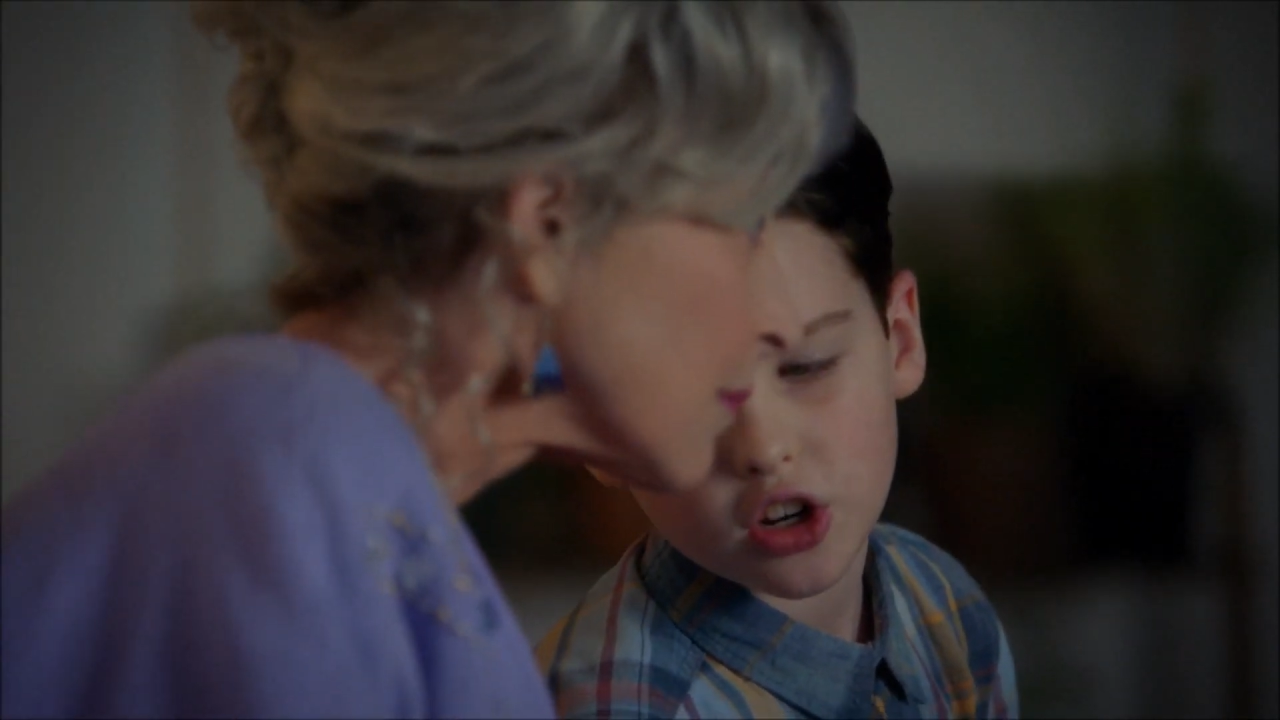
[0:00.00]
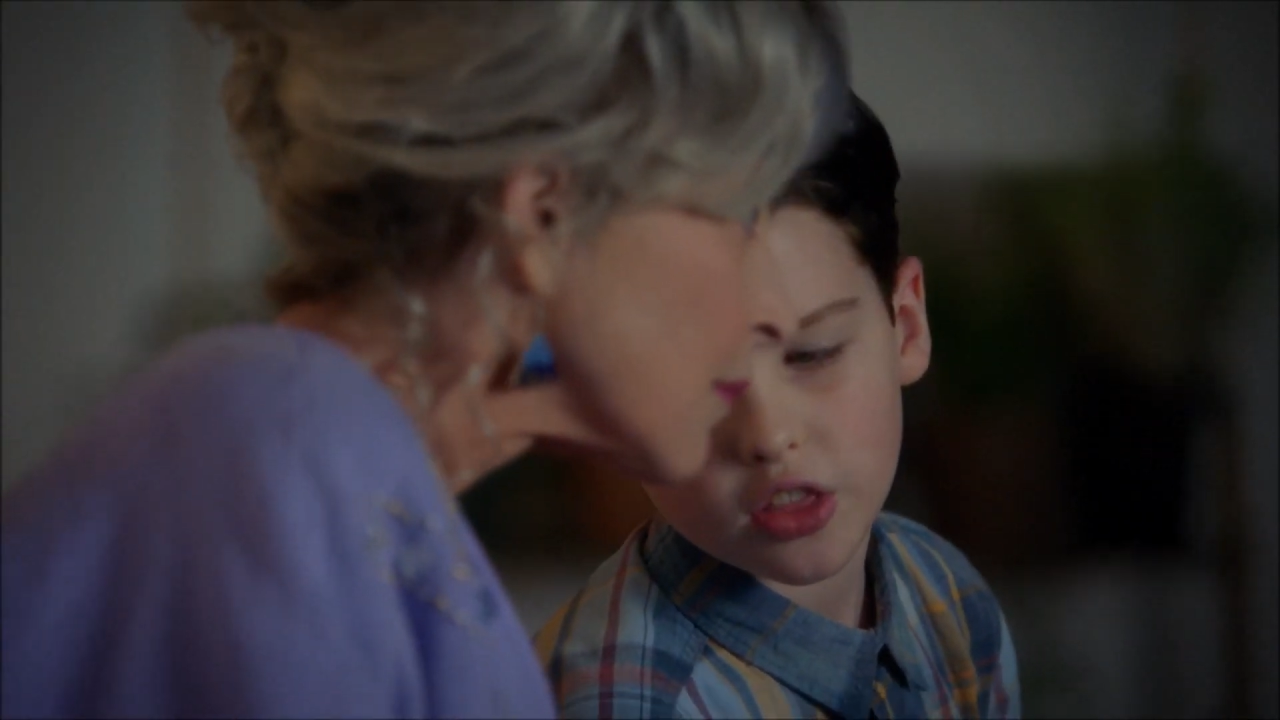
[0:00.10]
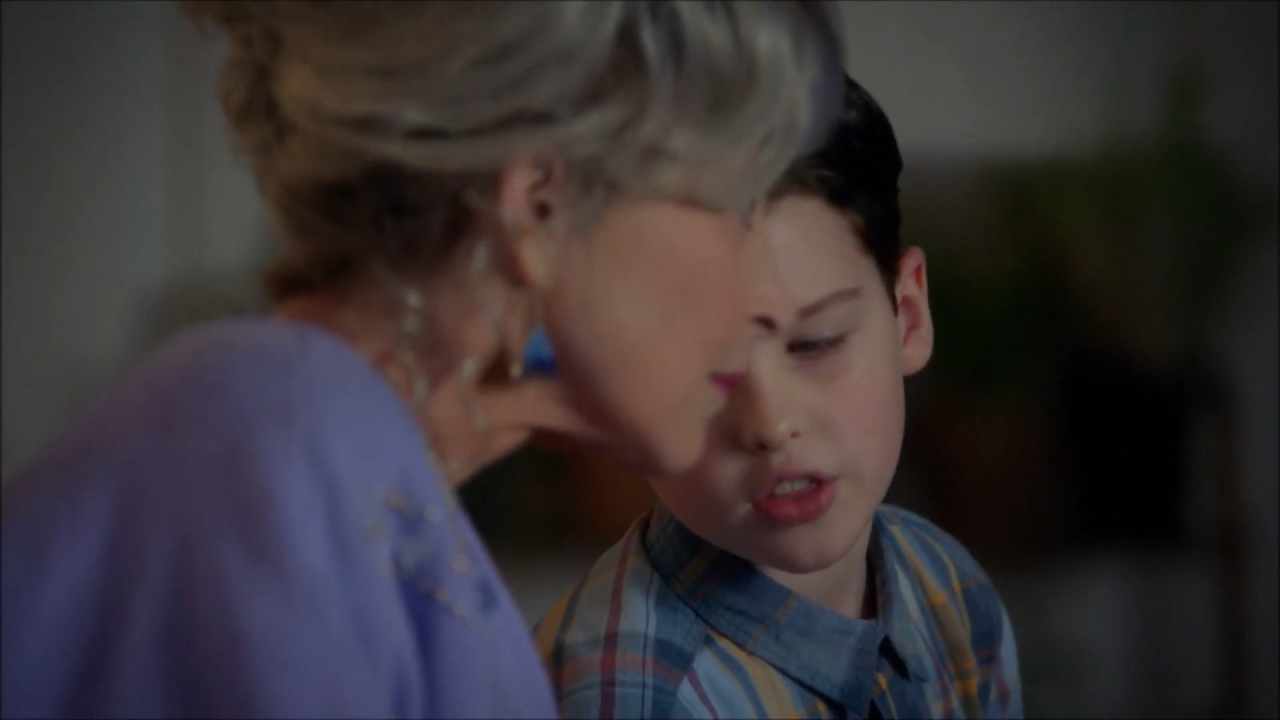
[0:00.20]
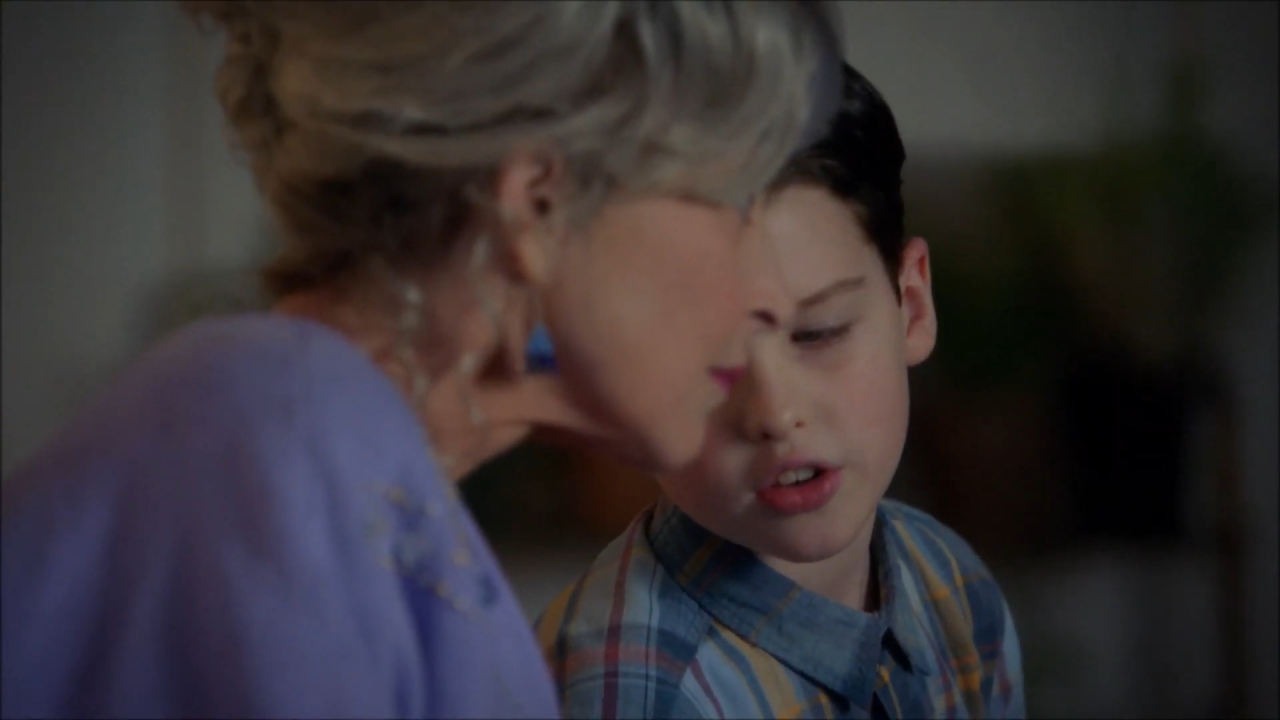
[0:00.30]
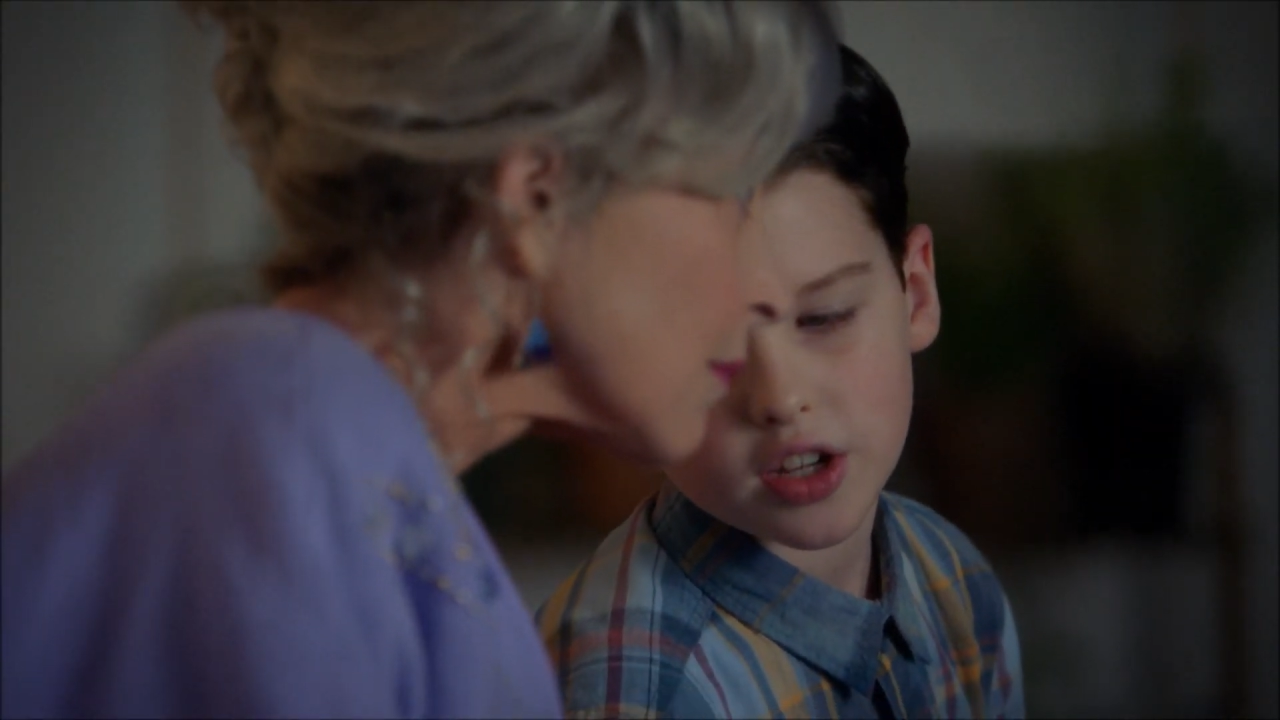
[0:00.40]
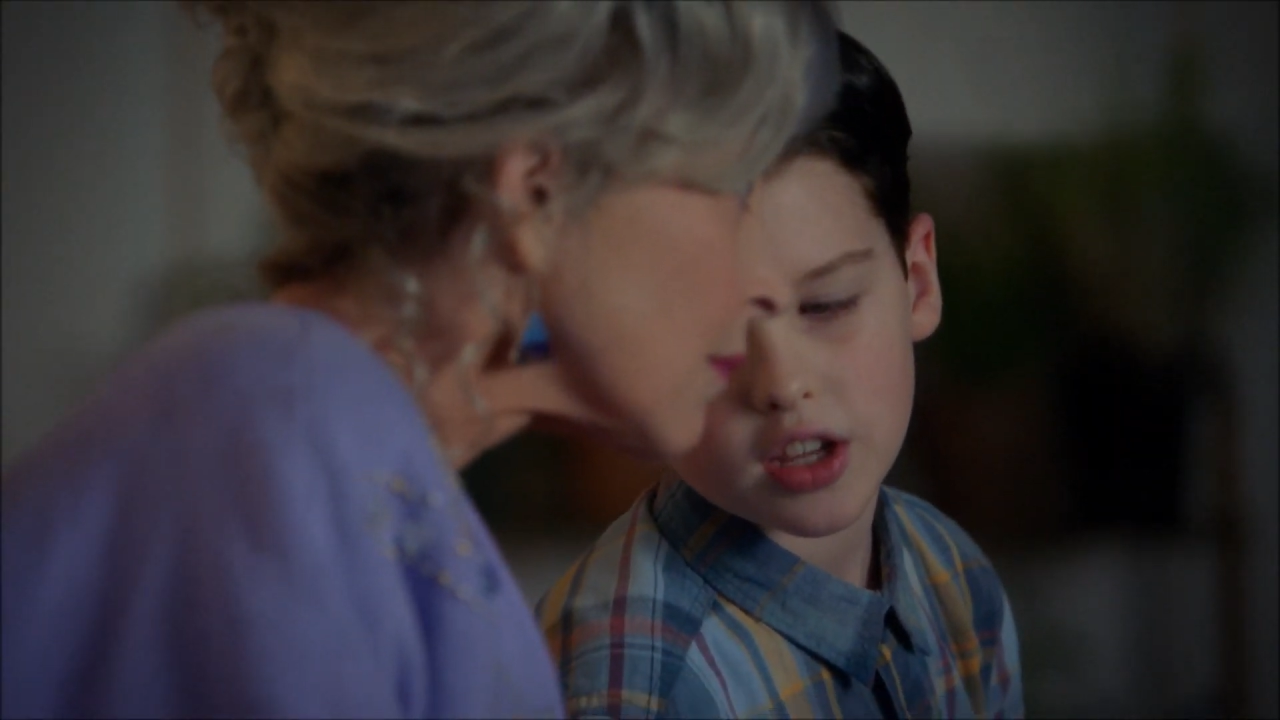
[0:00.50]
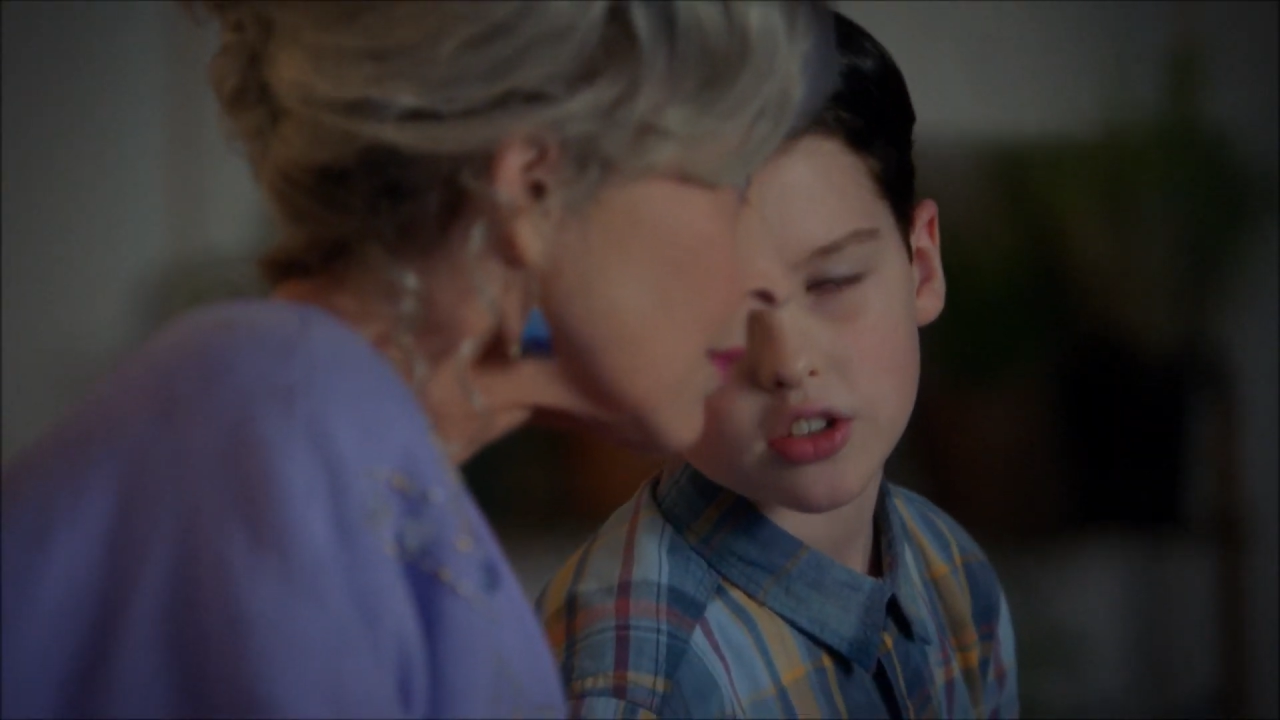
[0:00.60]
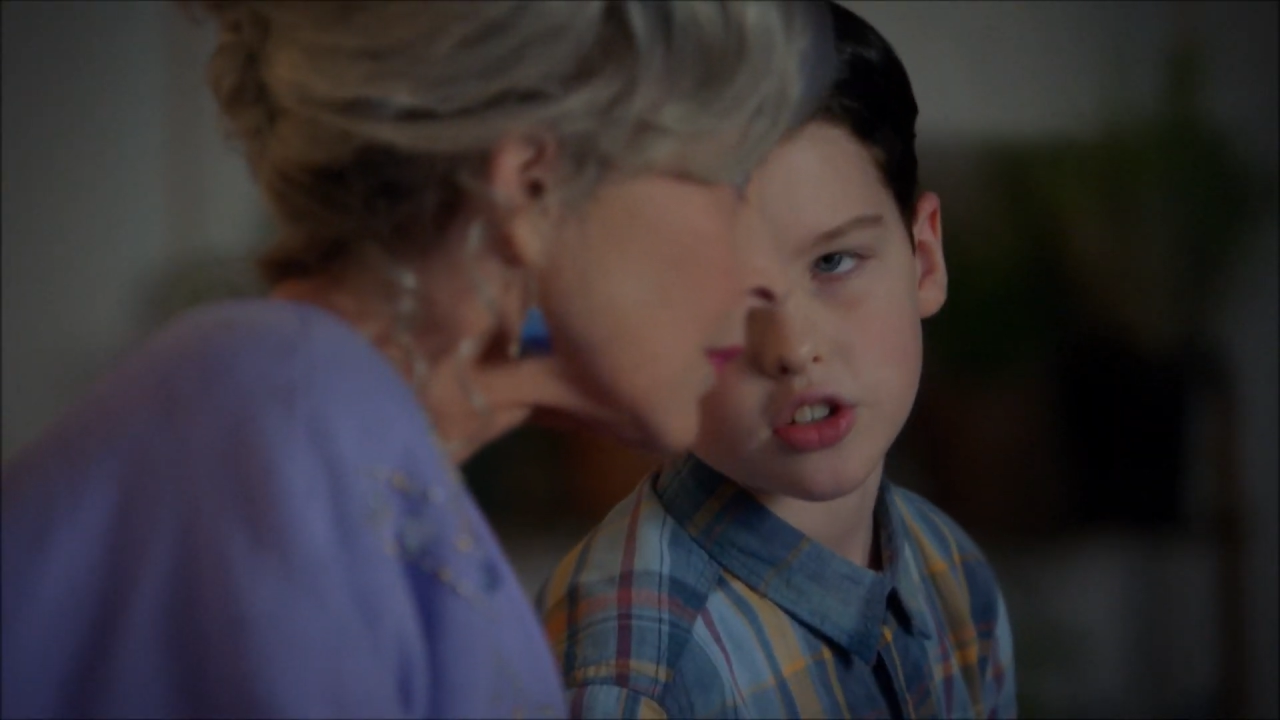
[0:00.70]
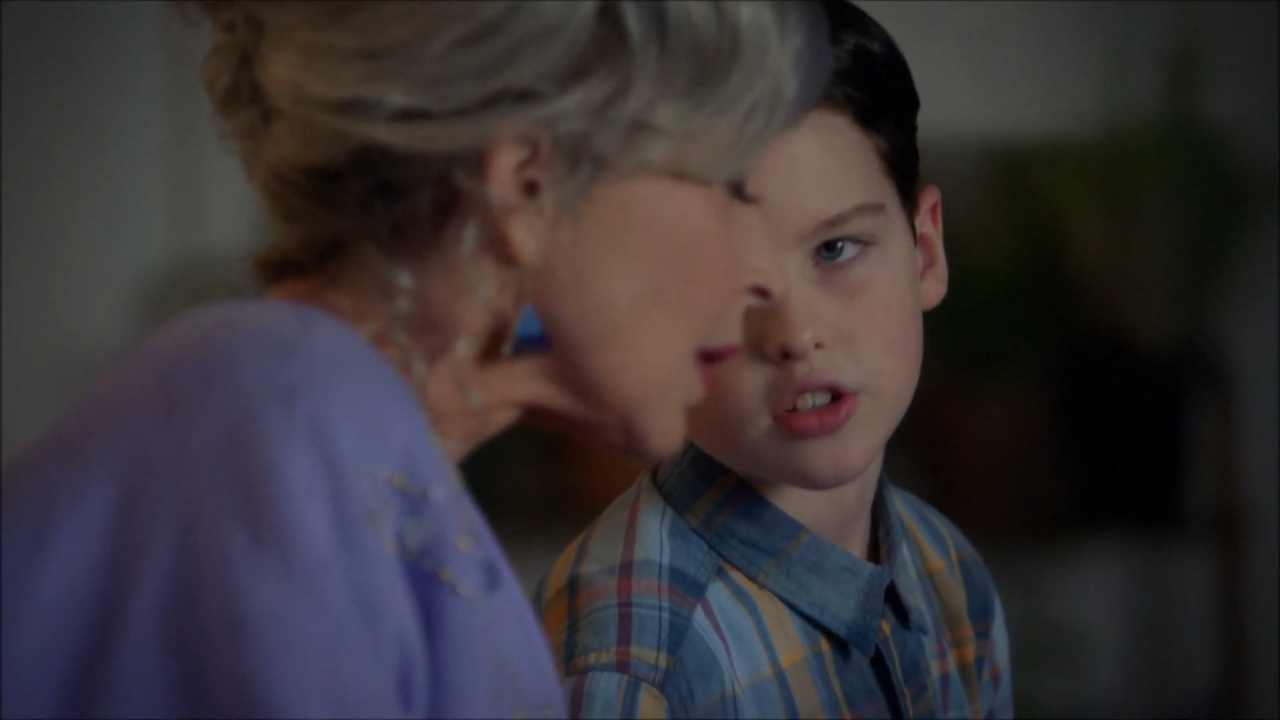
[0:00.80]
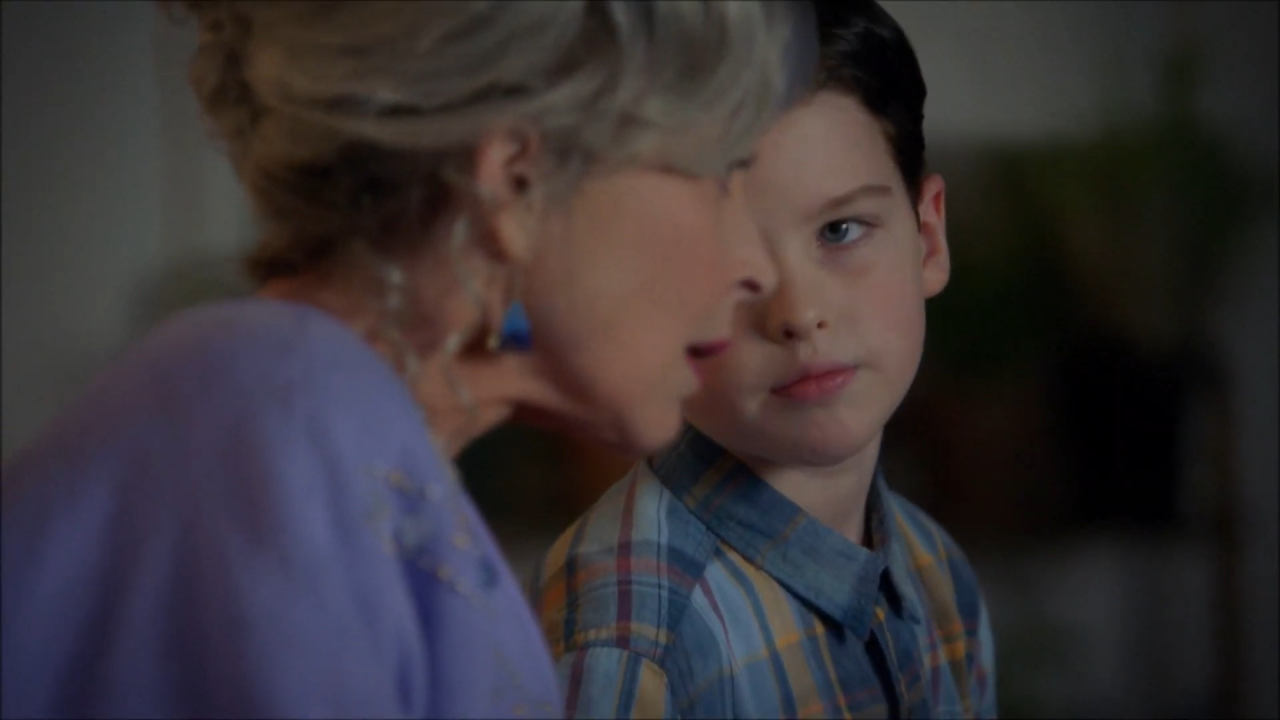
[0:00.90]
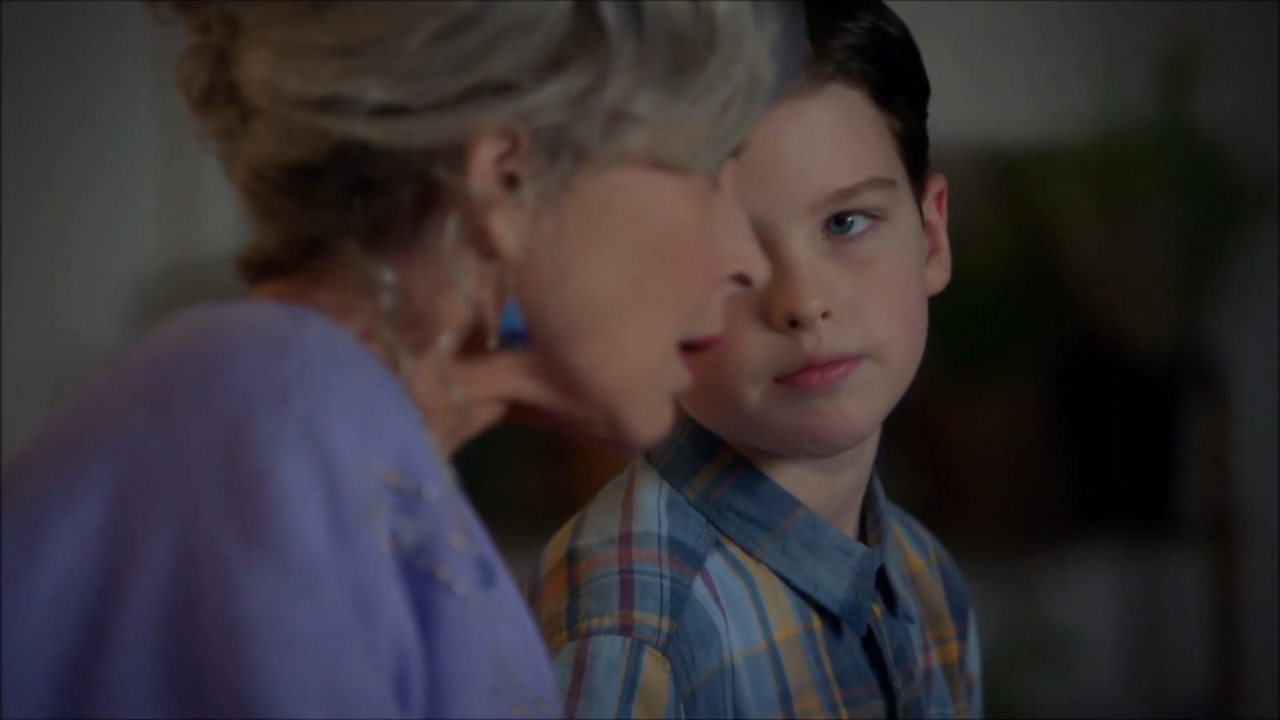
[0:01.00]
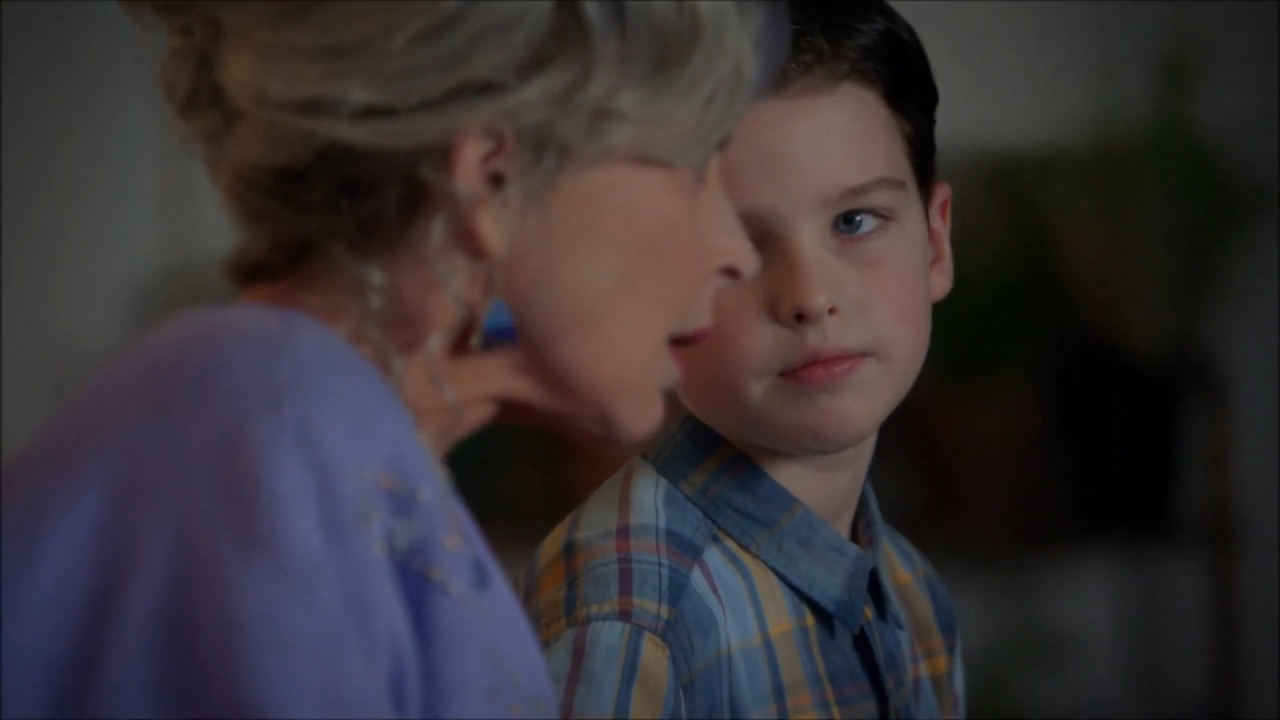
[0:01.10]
on the test.